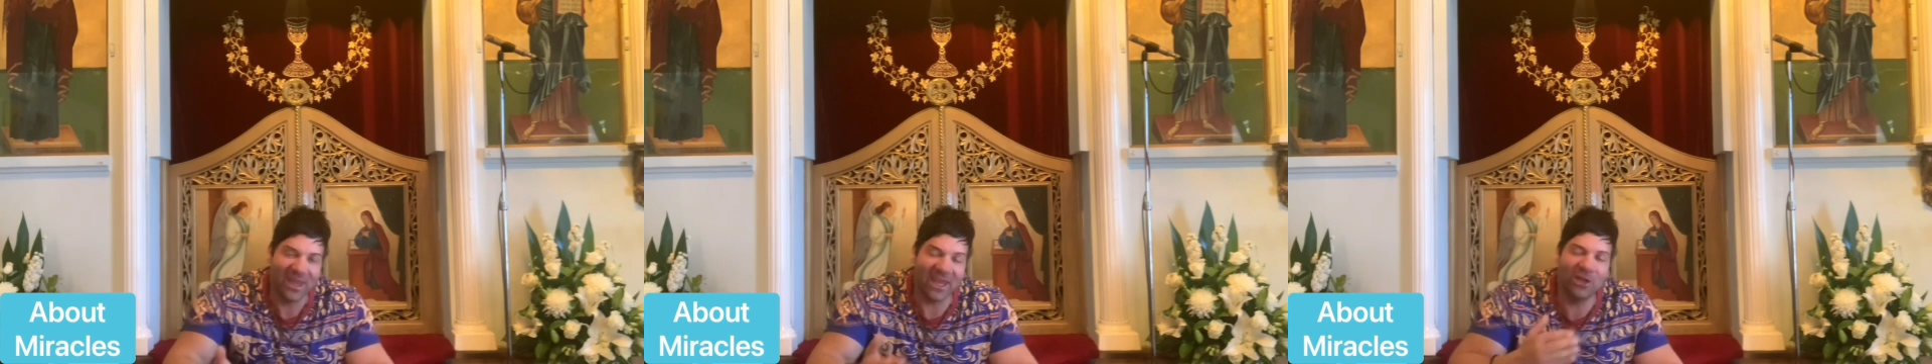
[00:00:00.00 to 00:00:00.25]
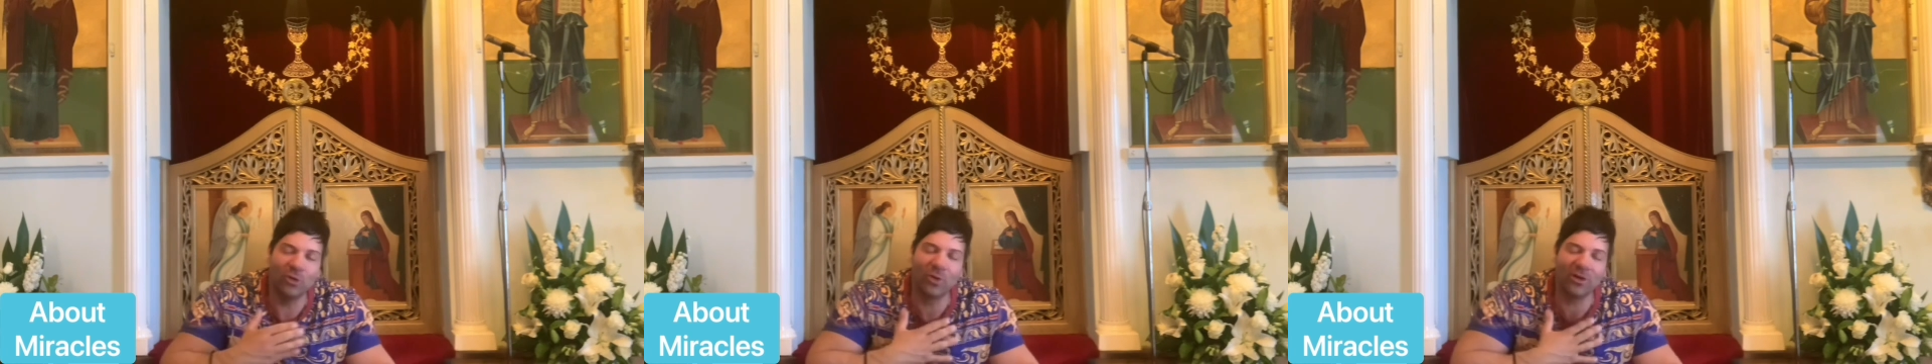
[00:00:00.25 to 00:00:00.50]

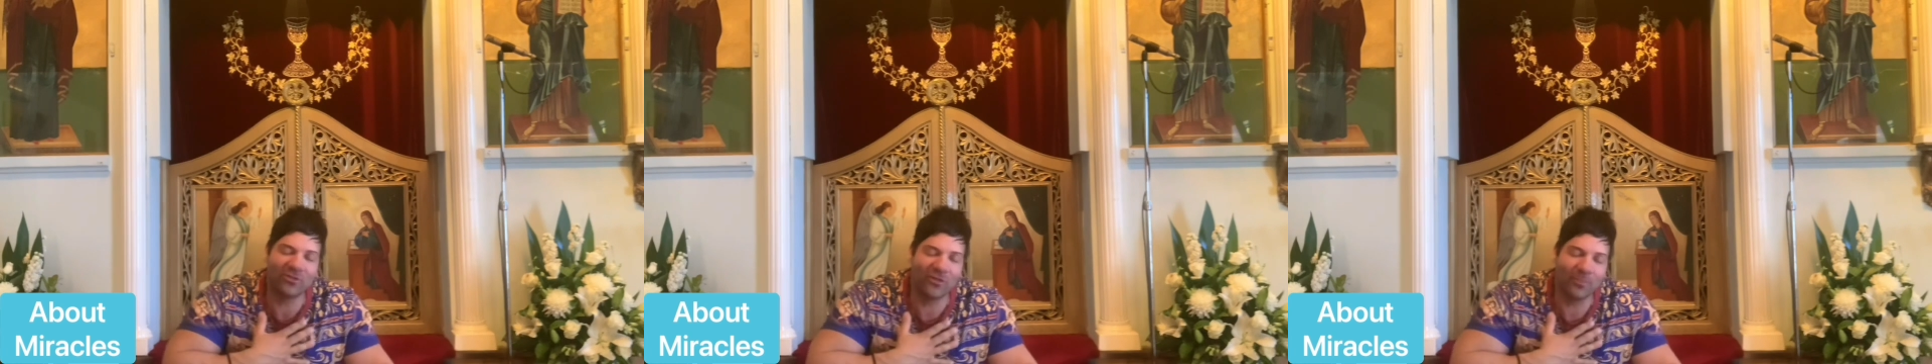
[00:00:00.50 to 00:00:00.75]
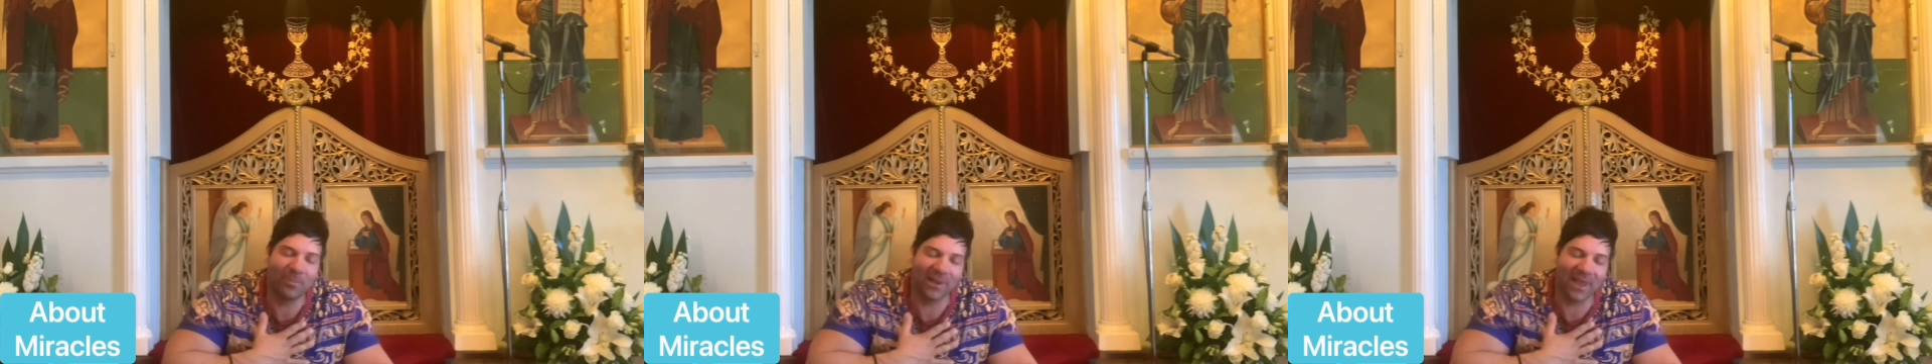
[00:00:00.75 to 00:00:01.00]
in order to
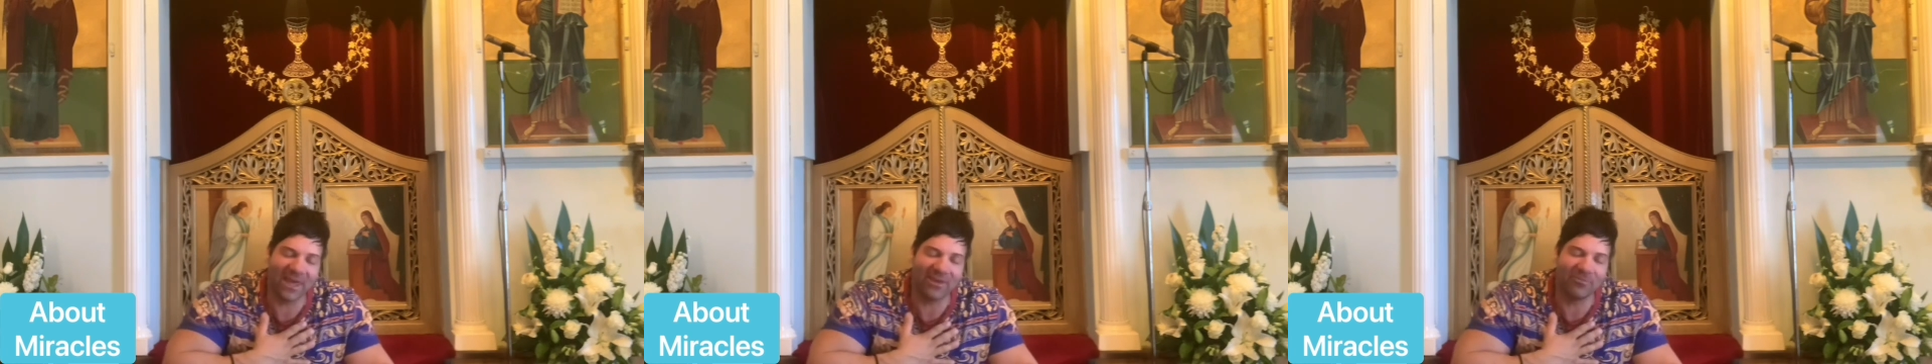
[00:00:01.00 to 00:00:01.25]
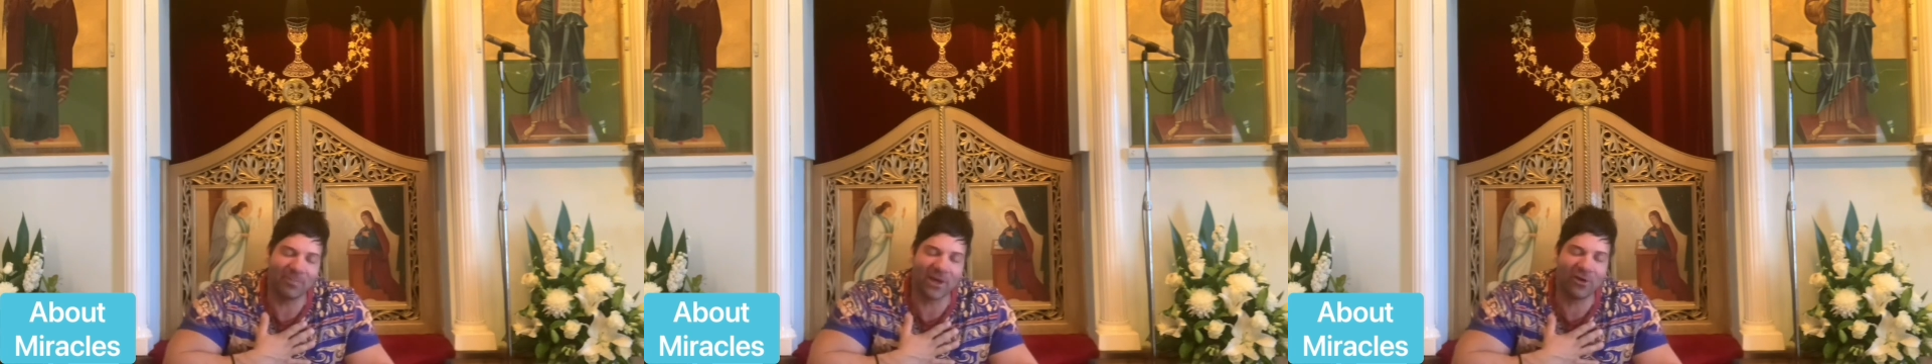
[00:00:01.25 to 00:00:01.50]

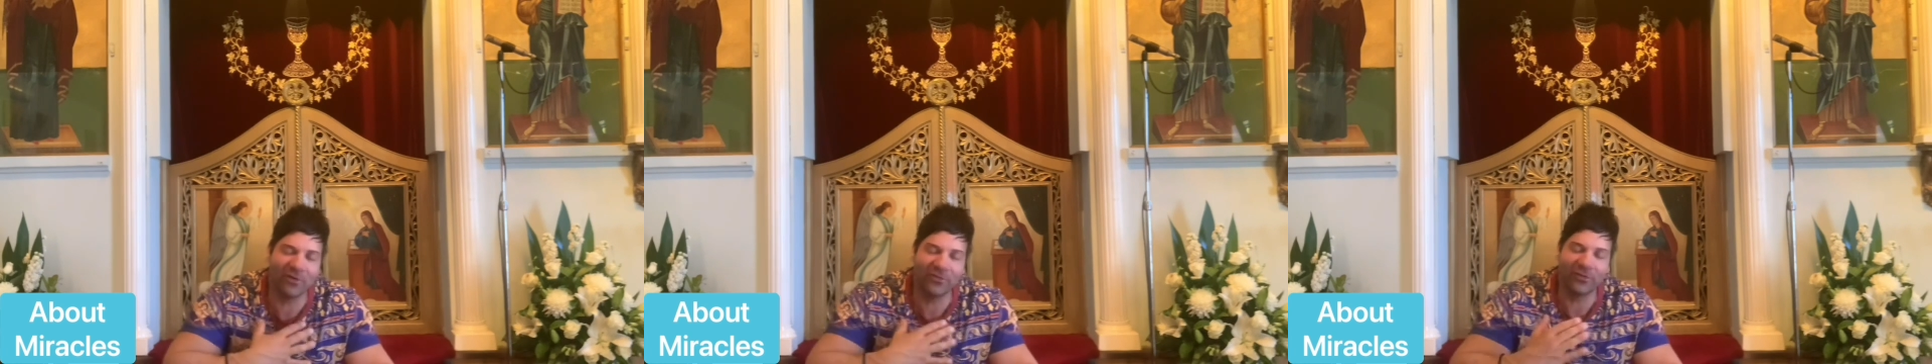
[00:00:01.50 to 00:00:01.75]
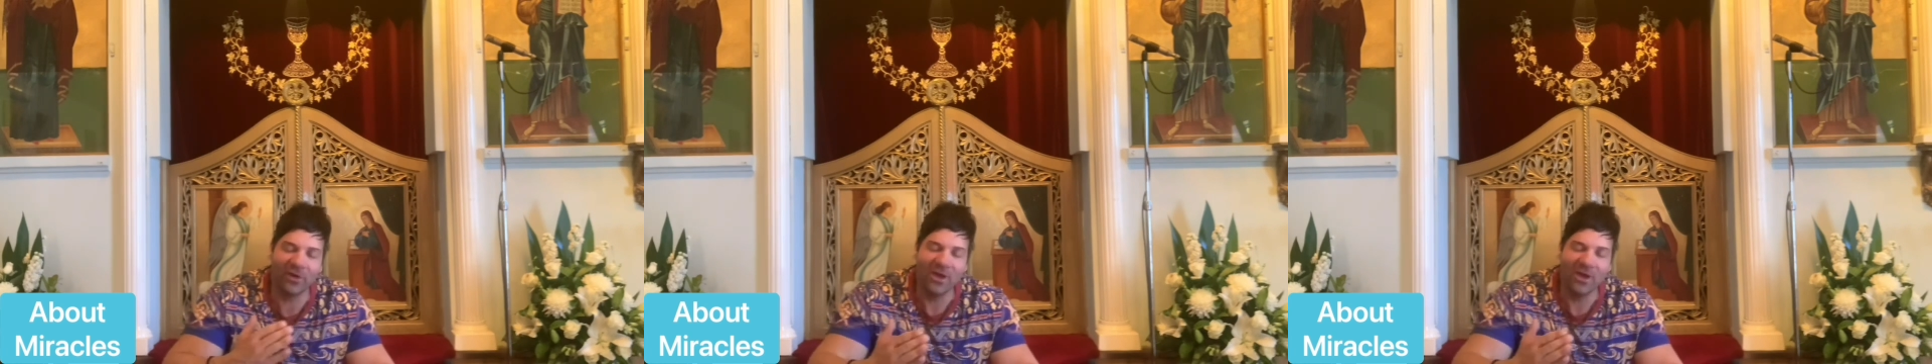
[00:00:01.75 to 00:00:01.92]
believe, because